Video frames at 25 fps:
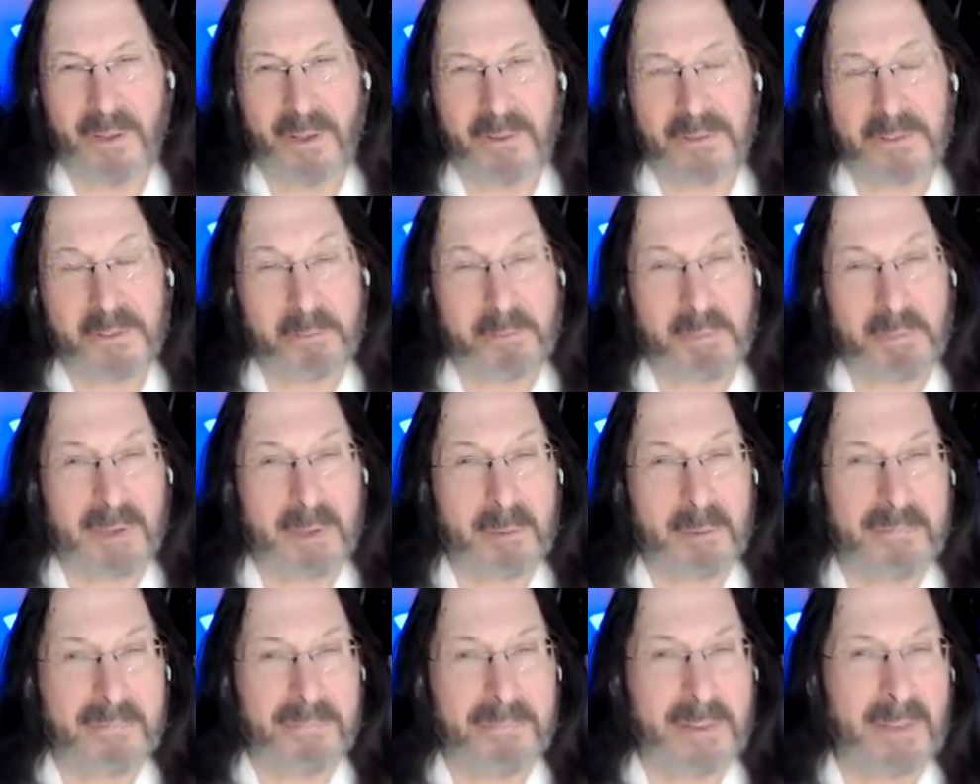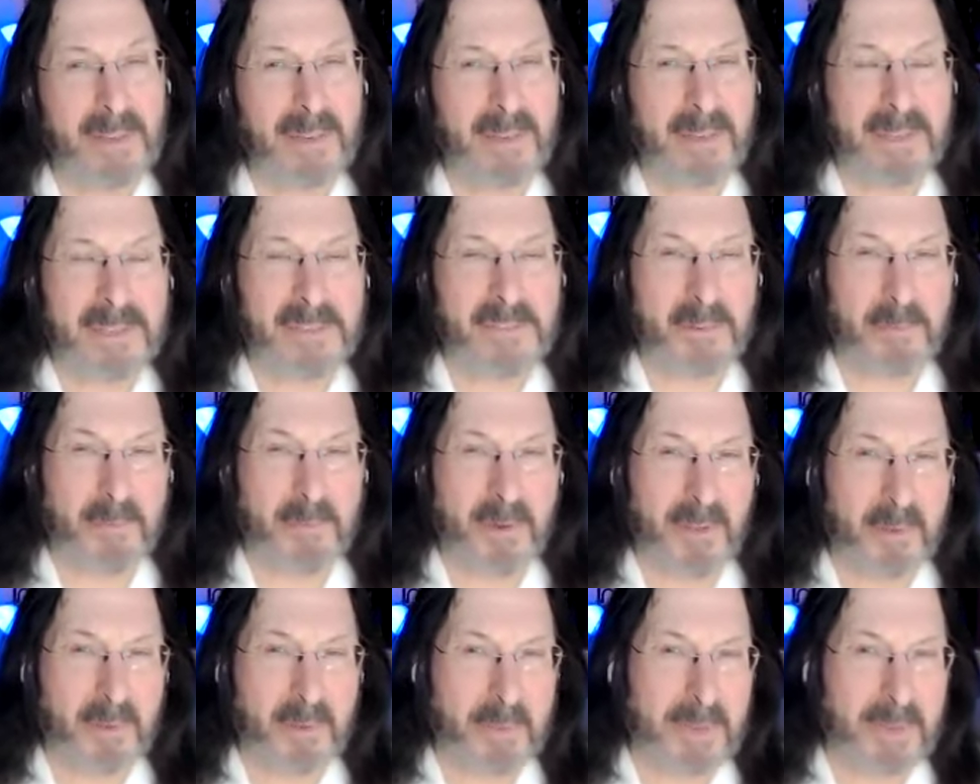We also pick up feelings
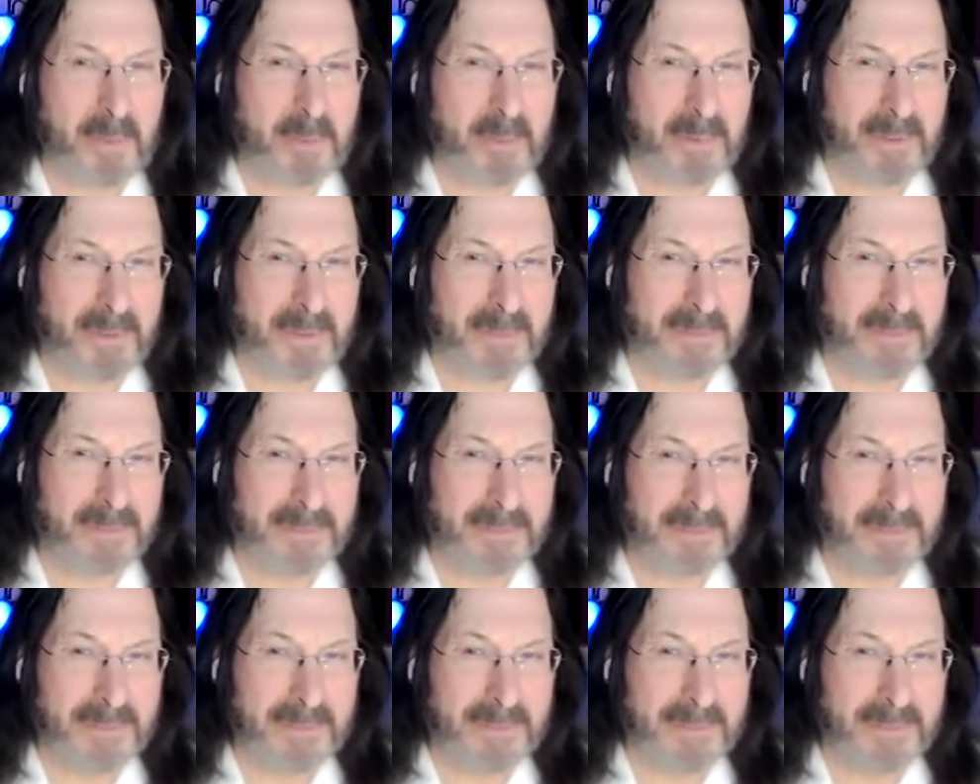from other people.